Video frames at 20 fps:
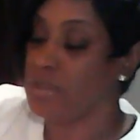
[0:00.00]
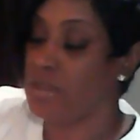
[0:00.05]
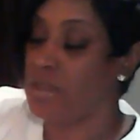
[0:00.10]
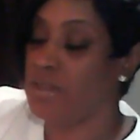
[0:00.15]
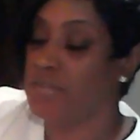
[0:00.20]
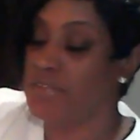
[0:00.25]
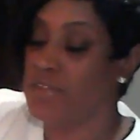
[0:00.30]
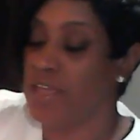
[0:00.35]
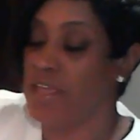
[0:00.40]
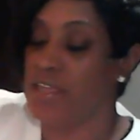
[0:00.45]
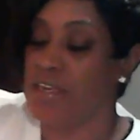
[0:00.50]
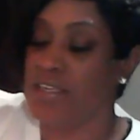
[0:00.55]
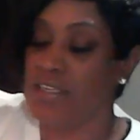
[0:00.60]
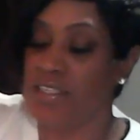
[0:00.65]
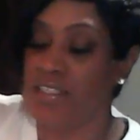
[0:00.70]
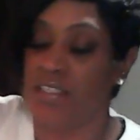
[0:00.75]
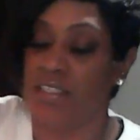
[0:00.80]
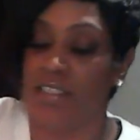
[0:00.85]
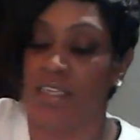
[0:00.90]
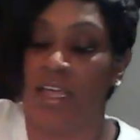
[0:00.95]
I've added
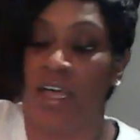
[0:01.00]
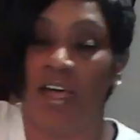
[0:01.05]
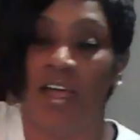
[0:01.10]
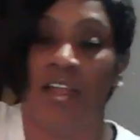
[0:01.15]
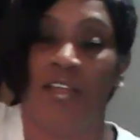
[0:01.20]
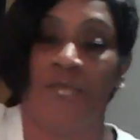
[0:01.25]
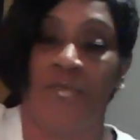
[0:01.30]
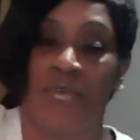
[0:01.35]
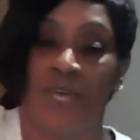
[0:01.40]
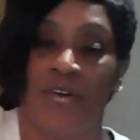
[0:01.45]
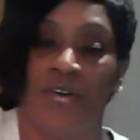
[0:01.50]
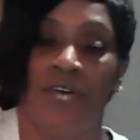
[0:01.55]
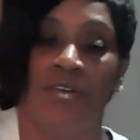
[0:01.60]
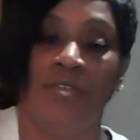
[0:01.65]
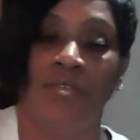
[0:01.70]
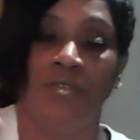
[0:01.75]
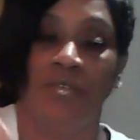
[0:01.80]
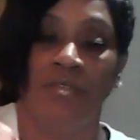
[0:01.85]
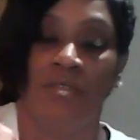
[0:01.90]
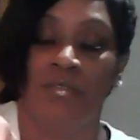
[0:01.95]
it to the olive oil.
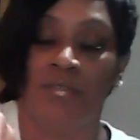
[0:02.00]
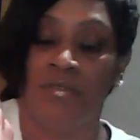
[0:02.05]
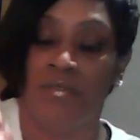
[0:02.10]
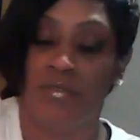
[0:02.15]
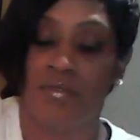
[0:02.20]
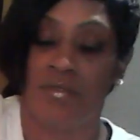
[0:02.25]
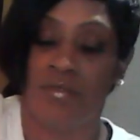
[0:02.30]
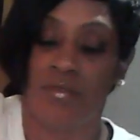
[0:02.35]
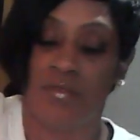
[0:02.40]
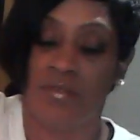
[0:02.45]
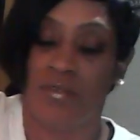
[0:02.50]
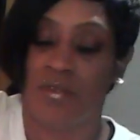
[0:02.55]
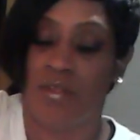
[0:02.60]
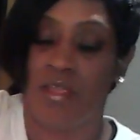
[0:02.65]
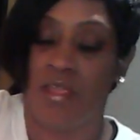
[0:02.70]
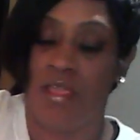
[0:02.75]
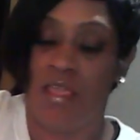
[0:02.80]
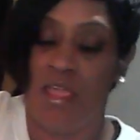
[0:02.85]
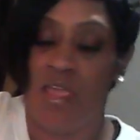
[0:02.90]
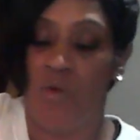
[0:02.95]

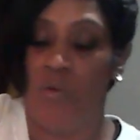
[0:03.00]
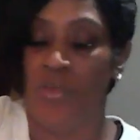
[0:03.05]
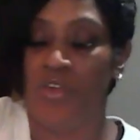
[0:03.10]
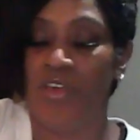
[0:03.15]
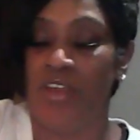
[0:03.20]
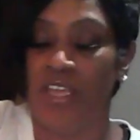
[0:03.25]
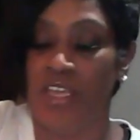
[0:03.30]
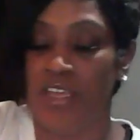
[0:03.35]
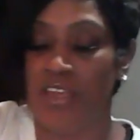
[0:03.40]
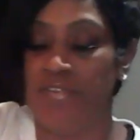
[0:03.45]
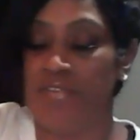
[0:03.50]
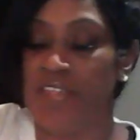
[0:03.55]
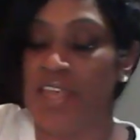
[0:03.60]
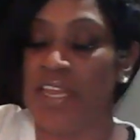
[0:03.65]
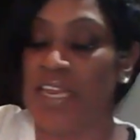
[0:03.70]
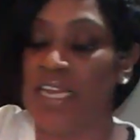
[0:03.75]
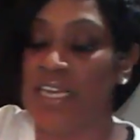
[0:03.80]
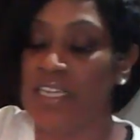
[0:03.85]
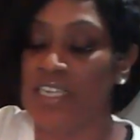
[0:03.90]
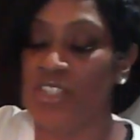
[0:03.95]
We're going to give
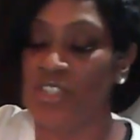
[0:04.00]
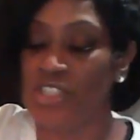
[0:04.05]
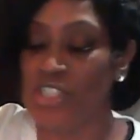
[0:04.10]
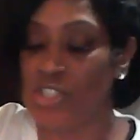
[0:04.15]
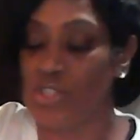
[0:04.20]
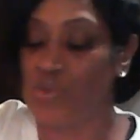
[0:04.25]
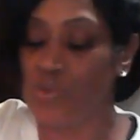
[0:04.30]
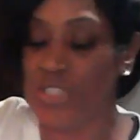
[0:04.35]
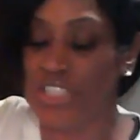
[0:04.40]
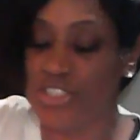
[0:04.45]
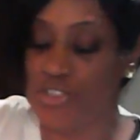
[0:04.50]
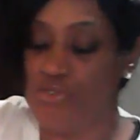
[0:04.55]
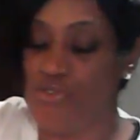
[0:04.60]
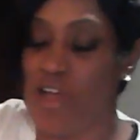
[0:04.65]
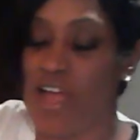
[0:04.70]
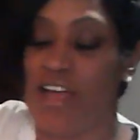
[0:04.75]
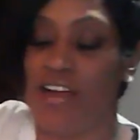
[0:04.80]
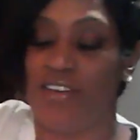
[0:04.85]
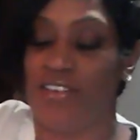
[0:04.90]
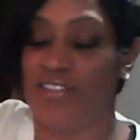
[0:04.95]
that a little swish
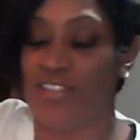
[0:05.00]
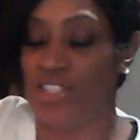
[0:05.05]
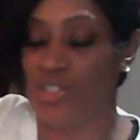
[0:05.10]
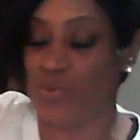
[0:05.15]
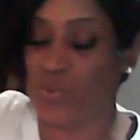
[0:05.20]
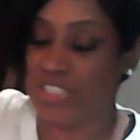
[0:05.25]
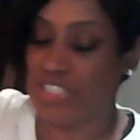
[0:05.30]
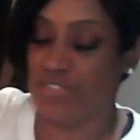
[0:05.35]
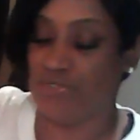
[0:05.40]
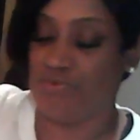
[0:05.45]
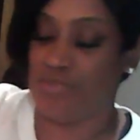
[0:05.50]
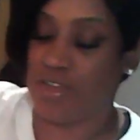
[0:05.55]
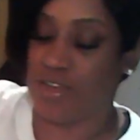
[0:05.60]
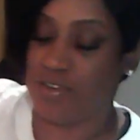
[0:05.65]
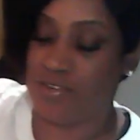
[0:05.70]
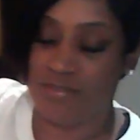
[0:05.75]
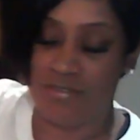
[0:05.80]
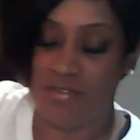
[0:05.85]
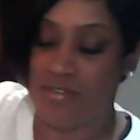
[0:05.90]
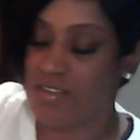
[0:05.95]
around, swish
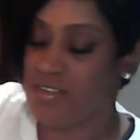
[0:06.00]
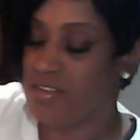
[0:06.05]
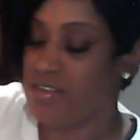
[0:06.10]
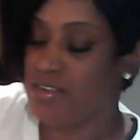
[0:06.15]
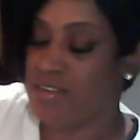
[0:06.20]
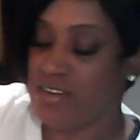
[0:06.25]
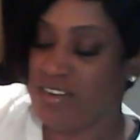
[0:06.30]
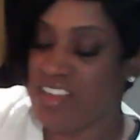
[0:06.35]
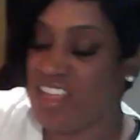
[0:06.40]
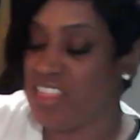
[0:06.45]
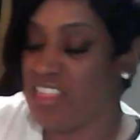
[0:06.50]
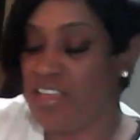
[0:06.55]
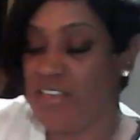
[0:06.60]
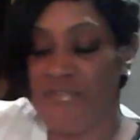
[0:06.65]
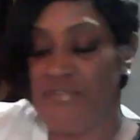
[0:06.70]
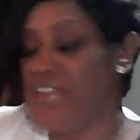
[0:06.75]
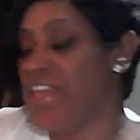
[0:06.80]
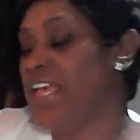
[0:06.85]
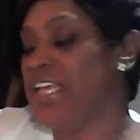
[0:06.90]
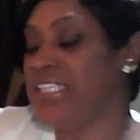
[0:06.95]
around. Nothing
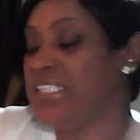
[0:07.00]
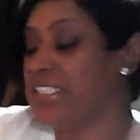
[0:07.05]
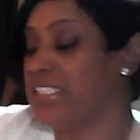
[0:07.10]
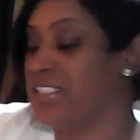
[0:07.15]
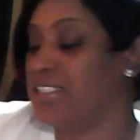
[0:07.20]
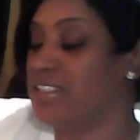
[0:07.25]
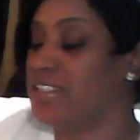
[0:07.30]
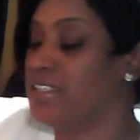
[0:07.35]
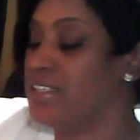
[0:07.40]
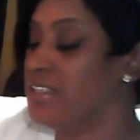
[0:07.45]
fancy.